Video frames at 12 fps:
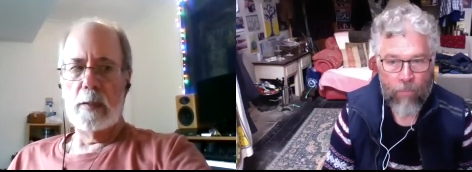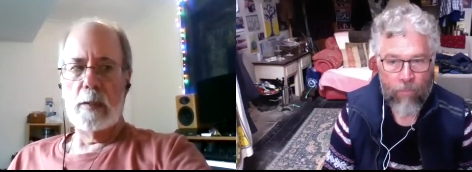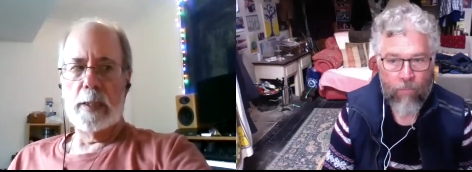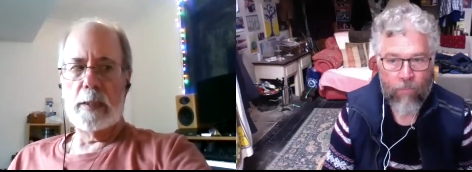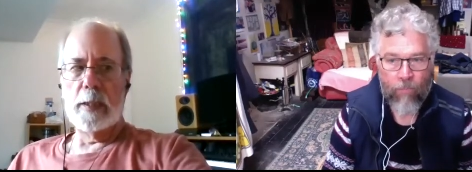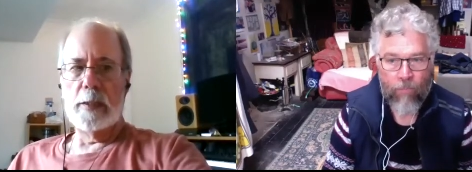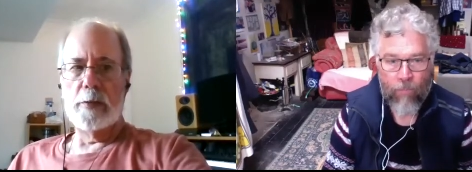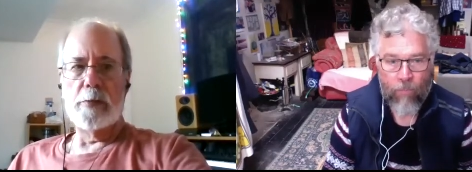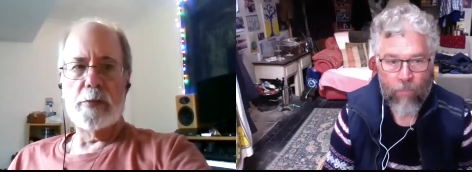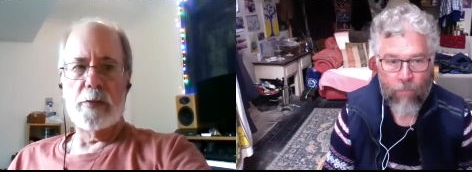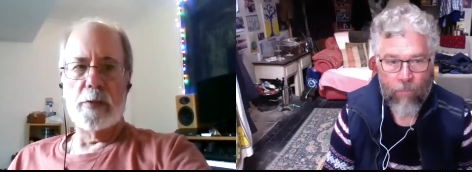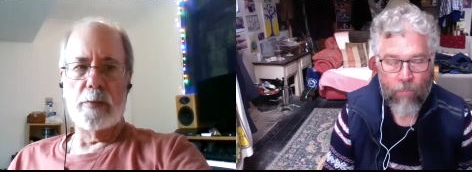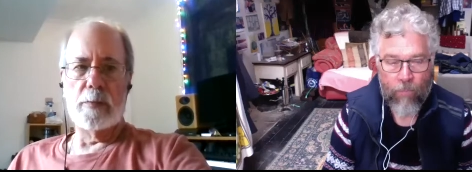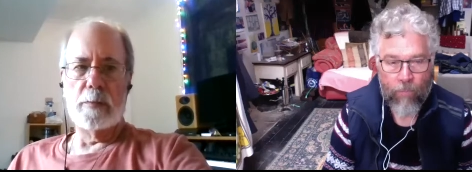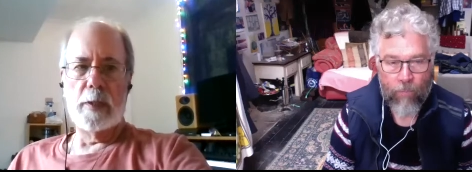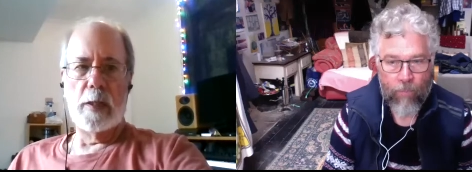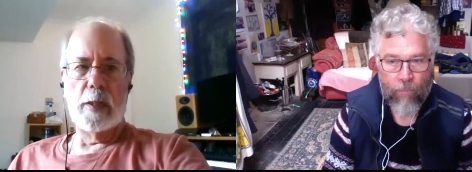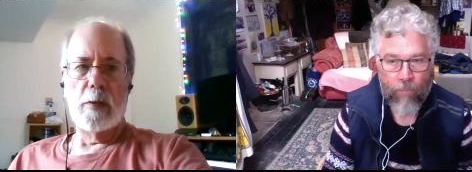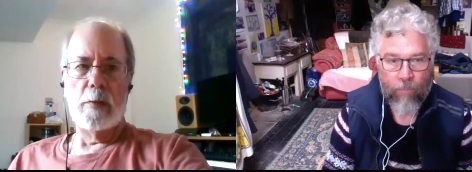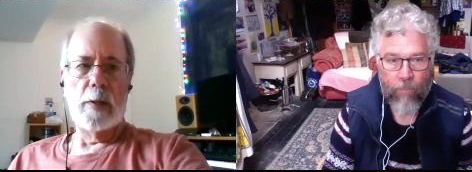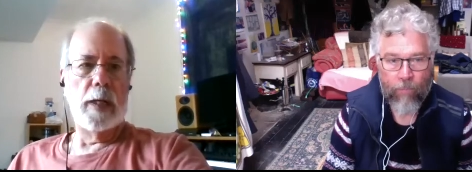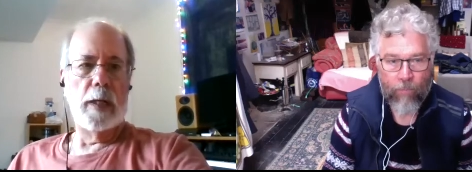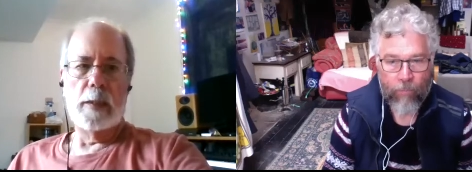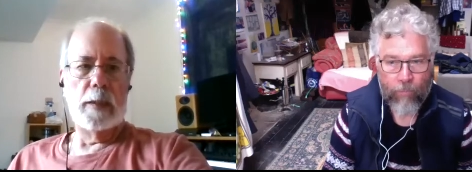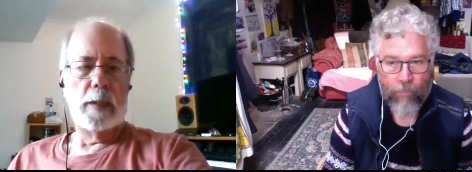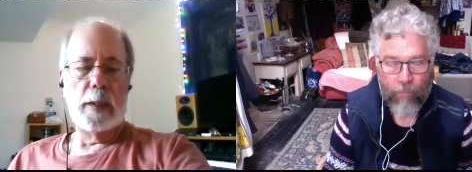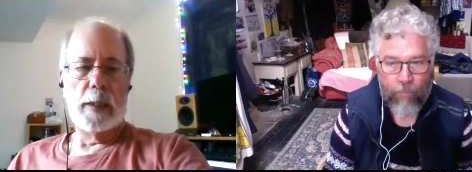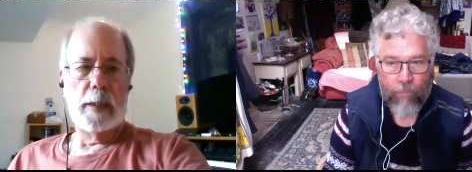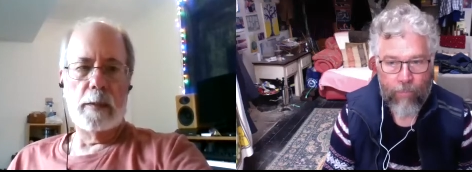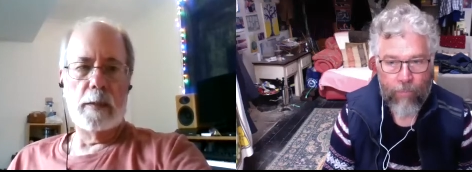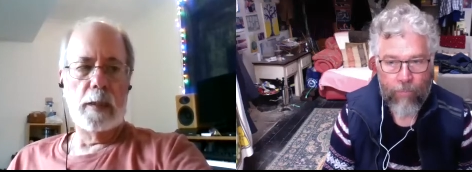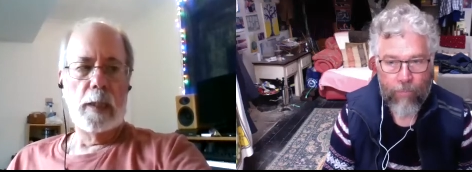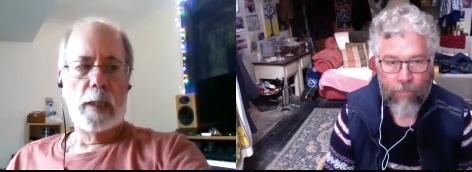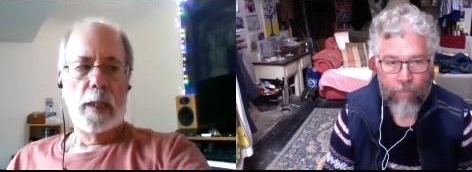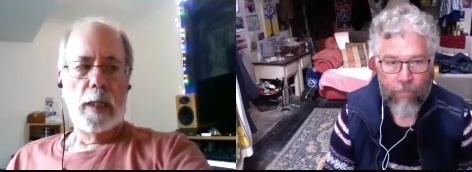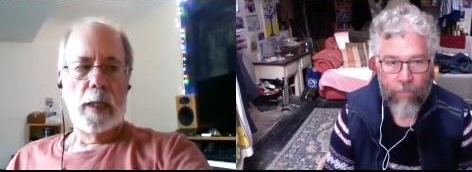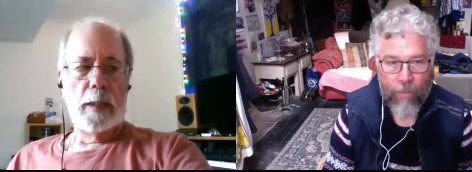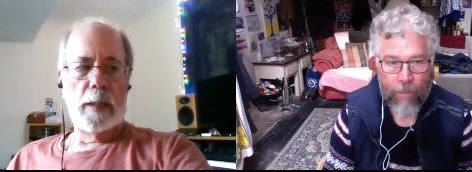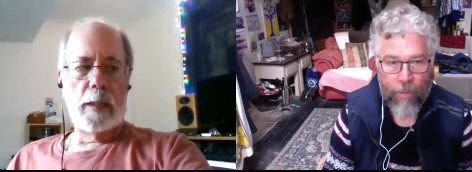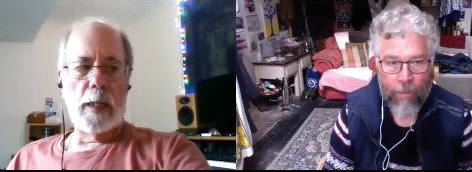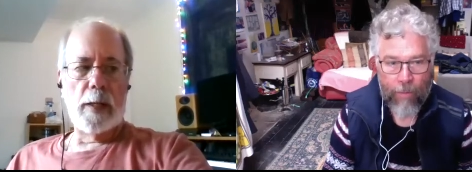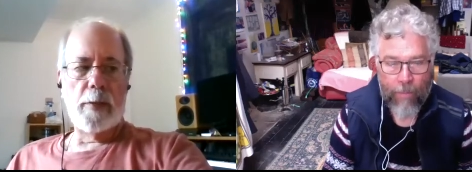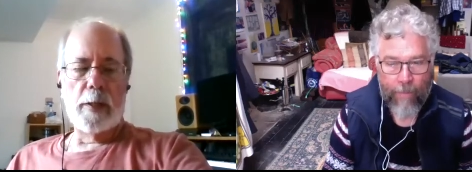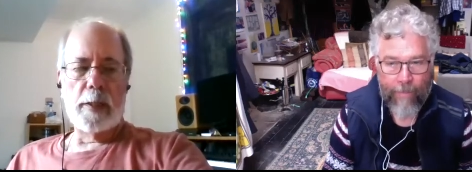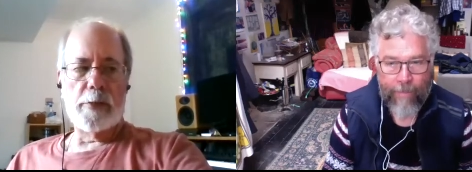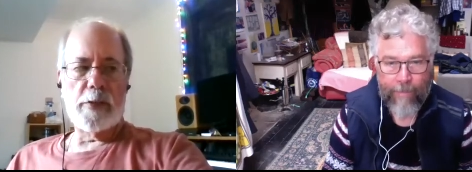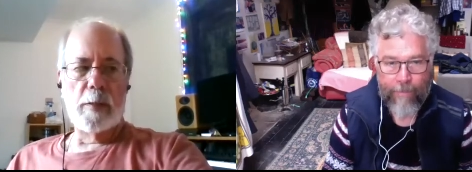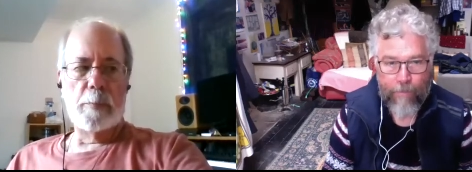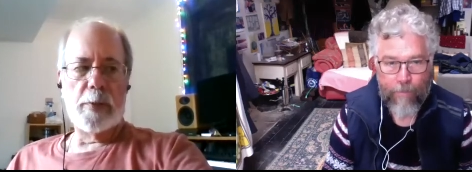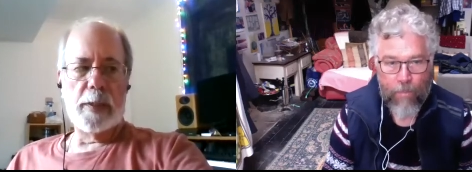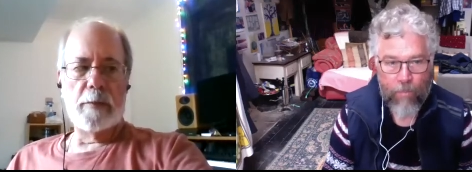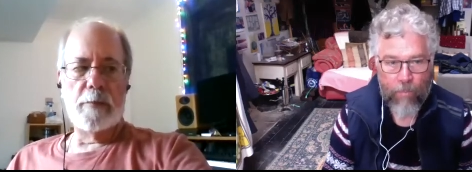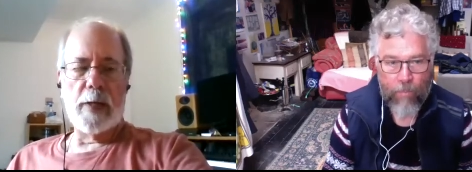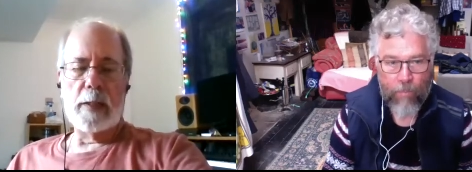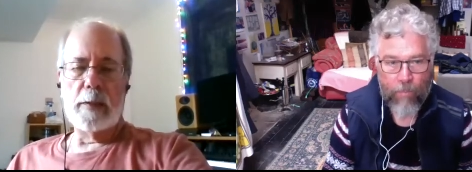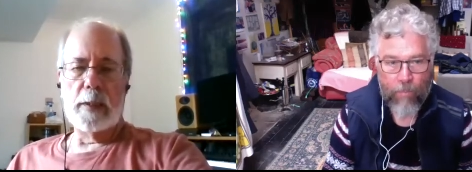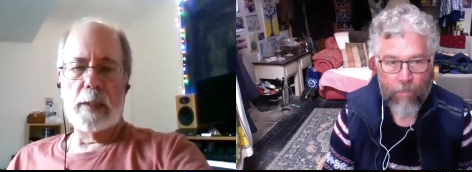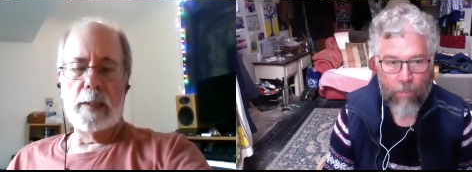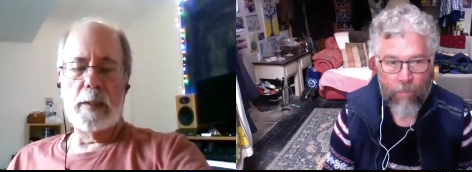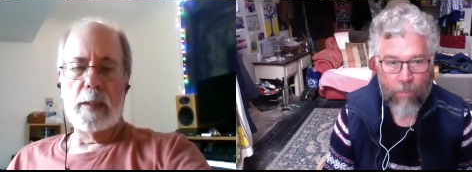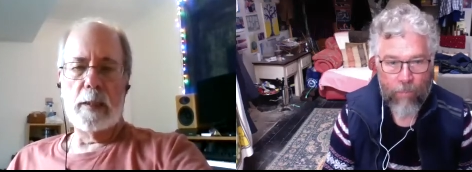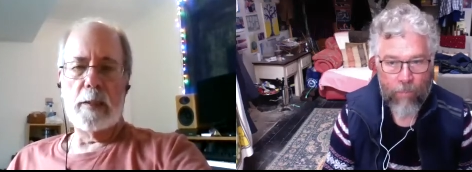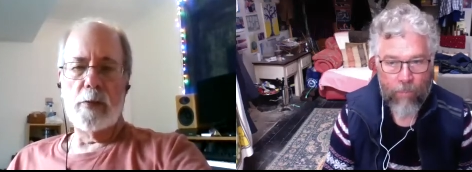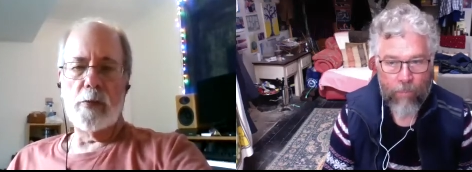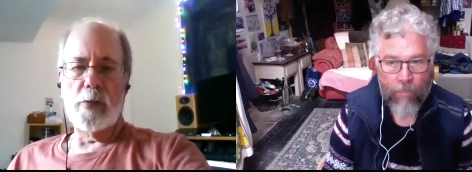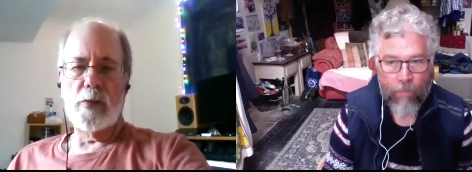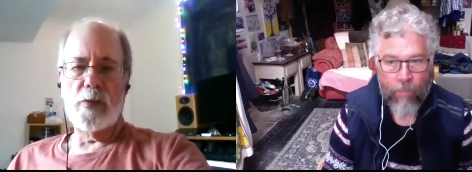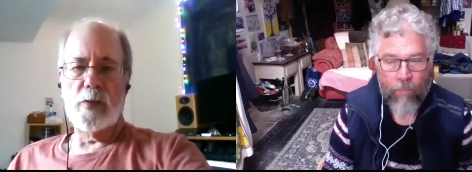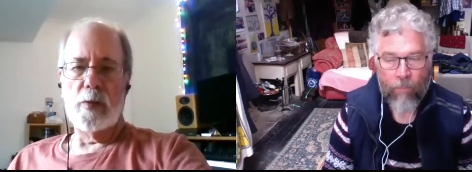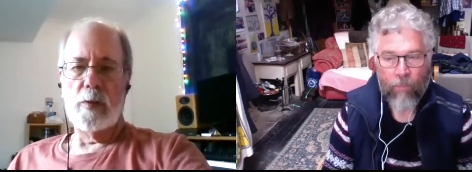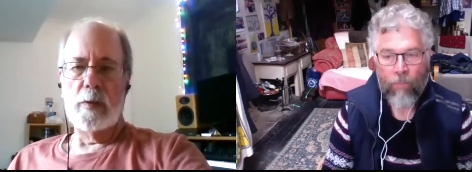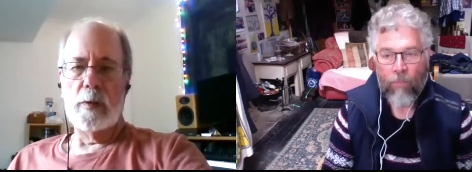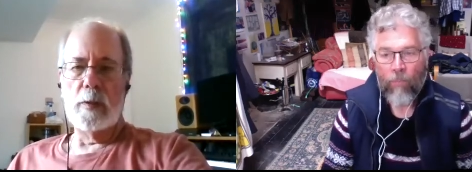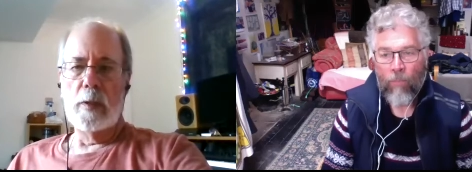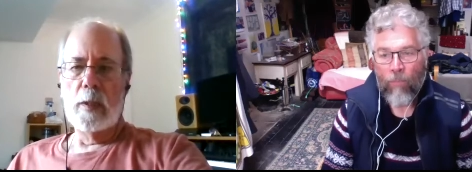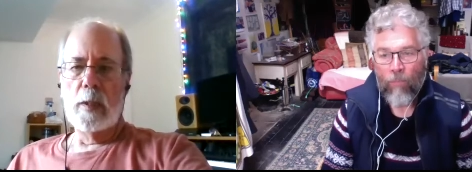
Speaker 1: like they used to, you know. And and I think that's completely valid. I think there is a certain